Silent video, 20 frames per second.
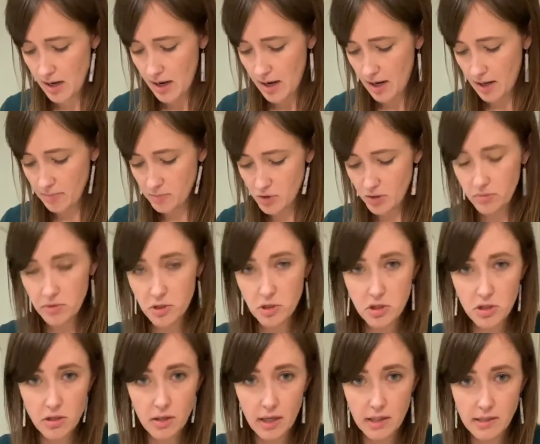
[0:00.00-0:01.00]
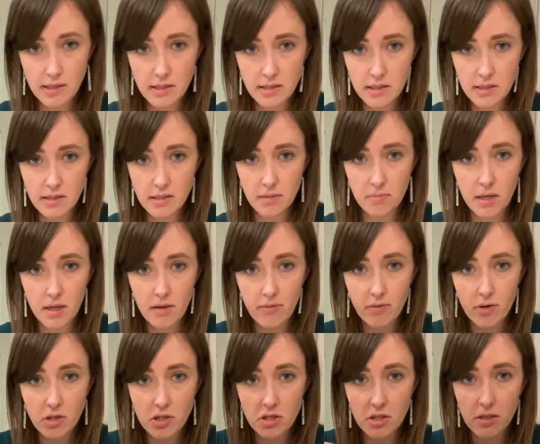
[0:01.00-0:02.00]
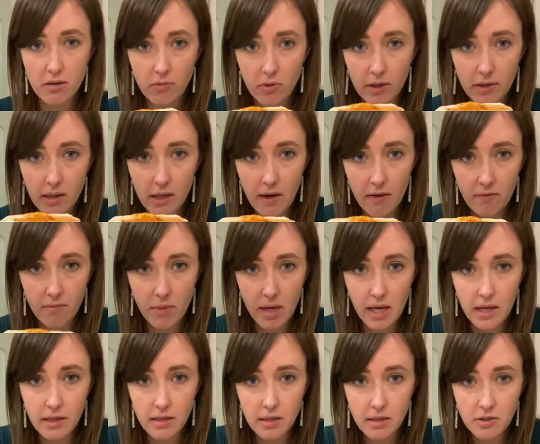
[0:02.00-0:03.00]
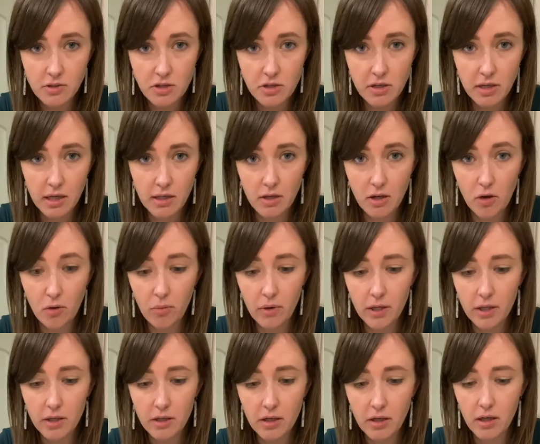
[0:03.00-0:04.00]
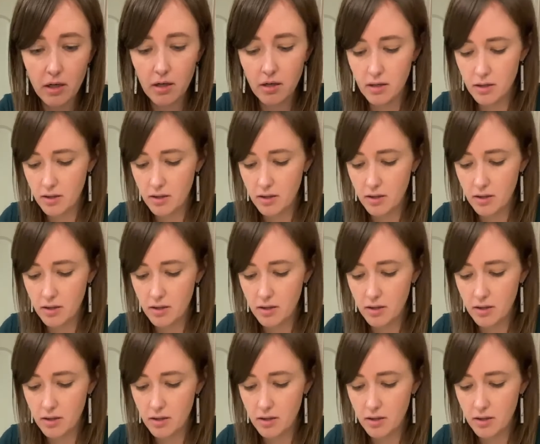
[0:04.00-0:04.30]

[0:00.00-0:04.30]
So I'm gonna show you guys, this is a mini version of one that I've made, so you kind of know what you're